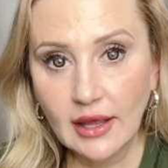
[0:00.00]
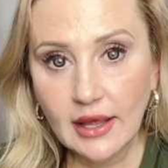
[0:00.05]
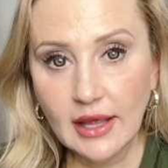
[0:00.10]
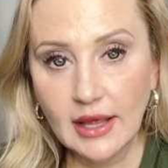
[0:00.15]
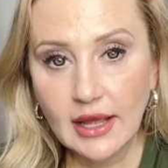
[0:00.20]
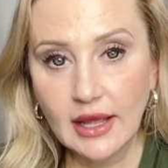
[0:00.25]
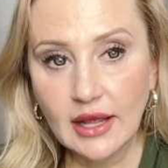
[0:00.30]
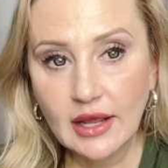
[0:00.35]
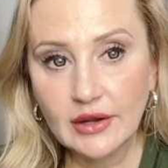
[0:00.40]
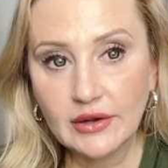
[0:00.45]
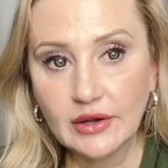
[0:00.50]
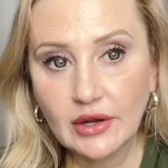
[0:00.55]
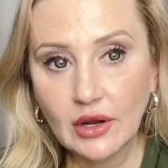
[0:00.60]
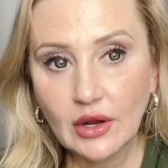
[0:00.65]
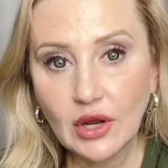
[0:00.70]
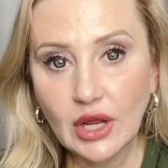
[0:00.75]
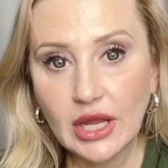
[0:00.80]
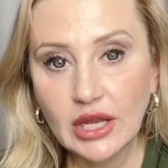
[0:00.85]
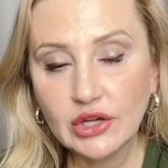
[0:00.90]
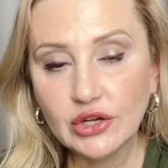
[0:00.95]
And
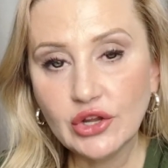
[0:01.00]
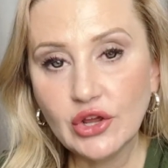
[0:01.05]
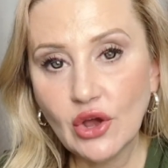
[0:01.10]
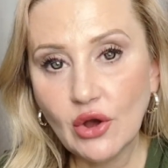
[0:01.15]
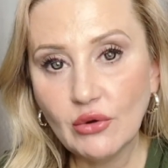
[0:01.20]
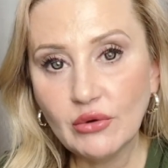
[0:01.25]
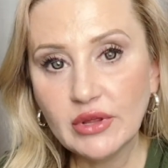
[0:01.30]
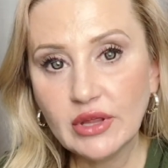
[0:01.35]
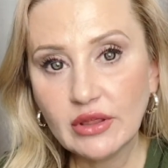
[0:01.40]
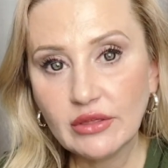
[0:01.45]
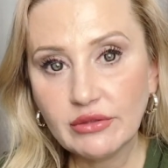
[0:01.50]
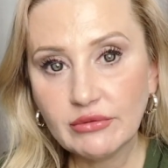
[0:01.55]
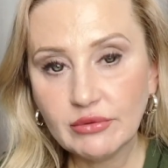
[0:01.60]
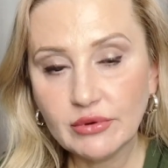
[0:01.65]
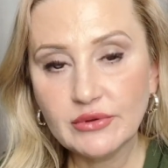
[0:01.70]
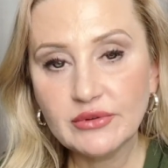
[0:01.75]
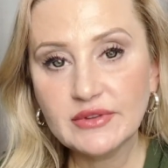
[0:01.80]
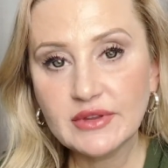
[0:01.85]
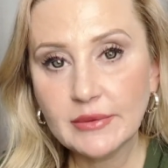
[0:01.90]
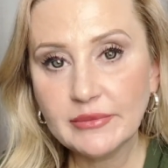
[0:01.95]
in going
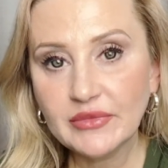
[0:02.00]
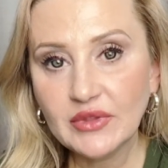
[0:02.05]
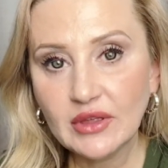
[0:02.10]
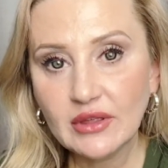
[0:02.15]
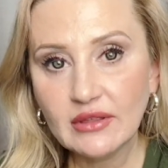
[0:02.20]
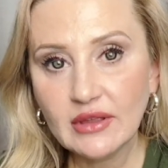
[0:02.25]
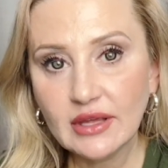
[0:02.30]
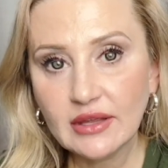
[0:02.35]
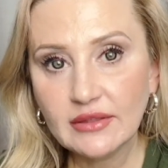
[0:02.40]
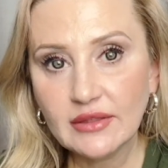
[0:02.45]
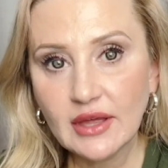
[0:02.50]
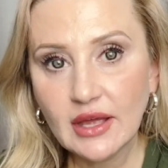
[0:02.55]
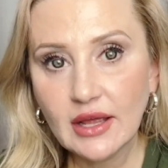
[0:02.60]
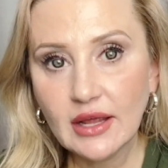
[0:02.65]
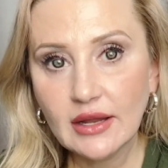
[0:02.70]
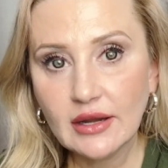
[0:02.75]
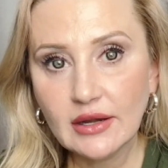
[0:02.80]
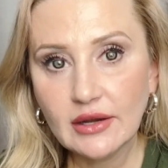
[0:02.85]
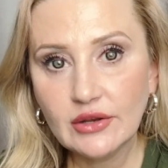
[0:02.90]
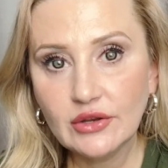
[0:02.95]
through something like
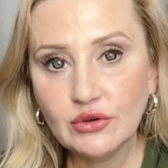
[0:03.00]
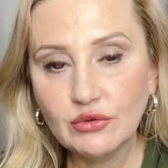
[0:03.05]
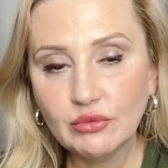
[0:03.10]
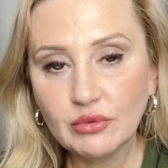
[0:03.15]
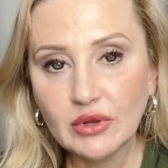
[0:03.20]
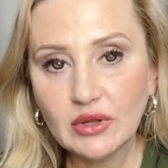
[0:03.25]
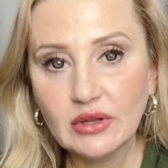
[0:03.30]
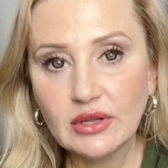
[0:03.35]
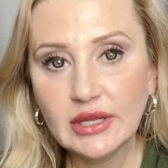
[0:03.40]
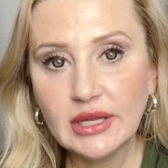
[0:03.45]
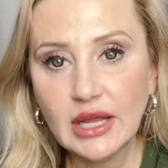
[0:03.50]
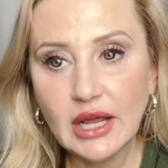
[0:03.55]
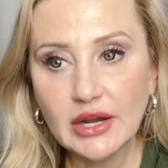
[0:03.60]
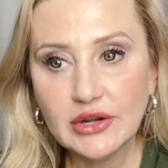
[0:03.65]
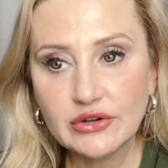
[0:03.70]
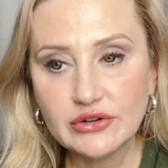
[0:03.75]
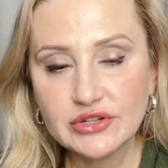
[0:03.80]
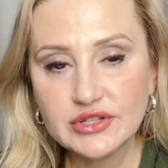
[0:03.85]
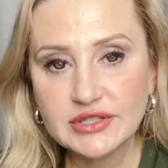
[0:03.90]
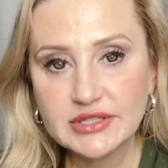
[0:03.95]
that, you really
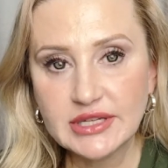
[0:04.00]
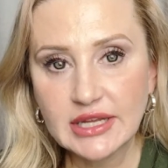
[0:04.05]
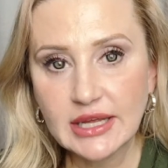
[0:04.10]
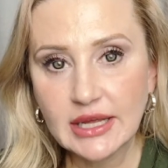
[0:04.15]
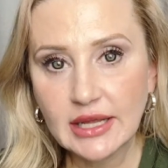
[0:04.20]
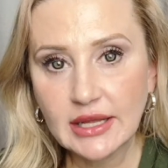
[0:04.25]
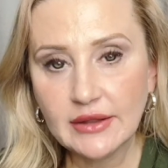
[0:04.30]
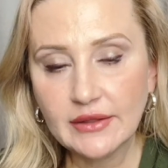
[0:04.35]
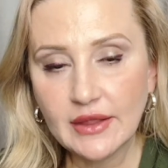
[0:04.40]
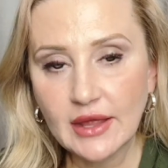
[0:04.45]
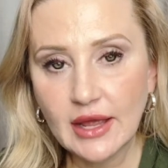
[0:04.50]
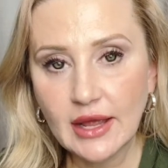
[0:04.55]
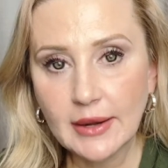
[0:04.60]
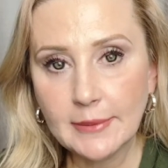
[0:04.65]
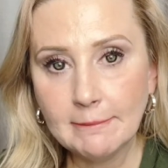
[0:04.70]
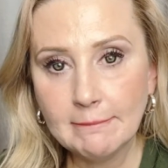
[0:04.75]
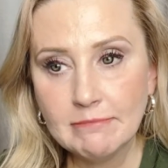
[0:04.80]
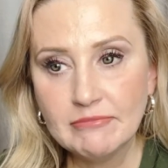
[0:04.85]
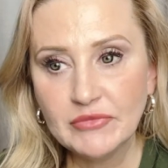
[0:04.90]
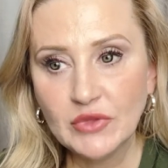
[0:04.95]
understand that,
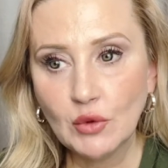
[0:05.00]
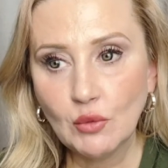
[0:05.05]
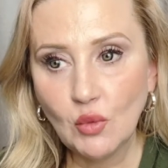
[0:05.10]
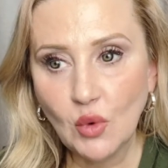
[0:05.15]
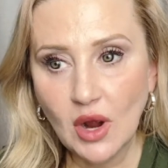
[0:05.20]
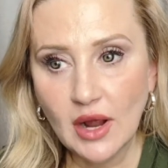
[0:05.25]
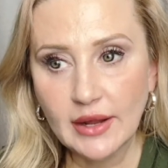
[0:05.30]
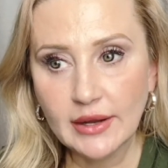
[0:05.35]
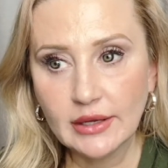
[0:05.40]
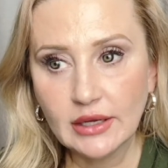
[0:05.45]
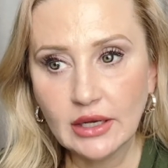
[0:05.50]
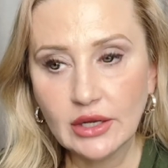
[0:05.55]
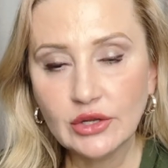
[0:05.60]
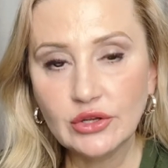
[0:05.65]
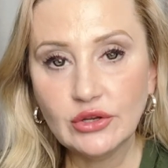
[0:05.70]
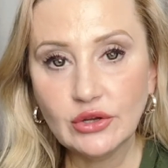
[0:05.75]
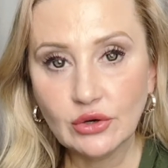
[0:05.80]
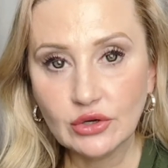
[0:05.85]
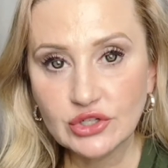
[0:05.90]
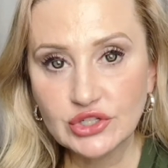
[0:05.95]
one,
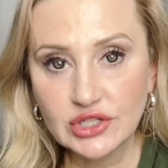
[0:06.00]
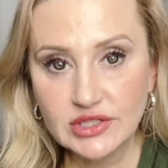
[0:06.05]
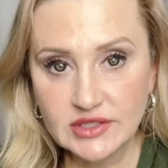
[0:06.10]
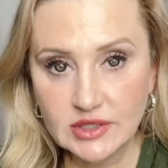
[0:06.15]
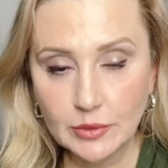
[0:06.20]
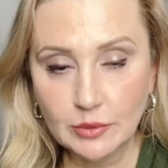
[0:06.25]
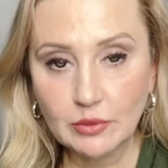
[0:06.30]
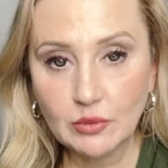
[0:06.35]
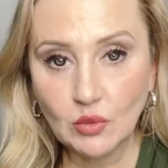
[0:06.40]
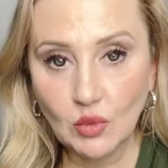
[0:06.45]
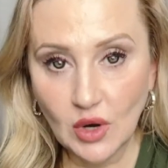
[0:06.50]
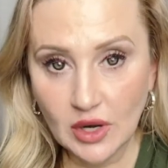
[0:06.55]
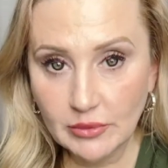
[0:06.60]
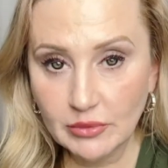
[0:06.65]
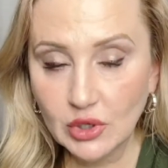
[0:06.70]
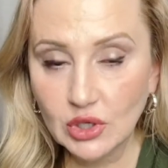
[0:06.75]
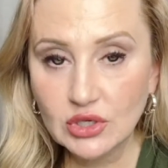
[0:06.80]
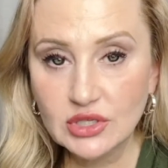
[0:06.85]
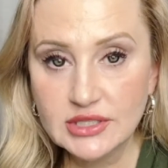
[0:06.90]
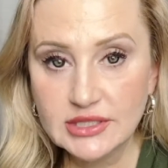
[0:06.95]
you're just one
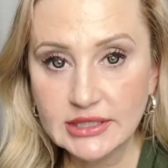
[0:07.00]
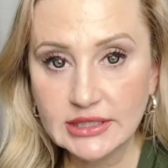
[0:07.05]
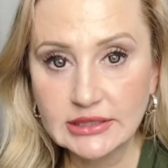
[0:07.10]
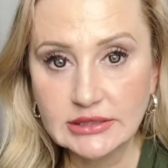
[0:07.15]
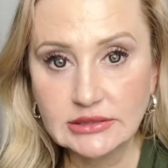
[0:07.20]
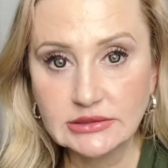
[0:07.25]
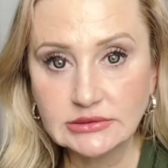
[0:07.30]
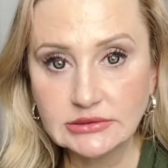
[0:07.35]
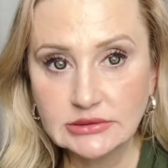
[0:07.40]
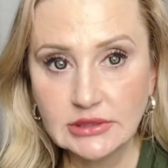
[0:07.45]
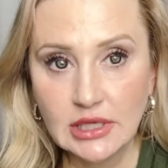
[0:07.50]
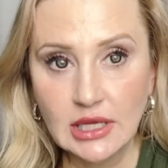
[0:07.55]
person.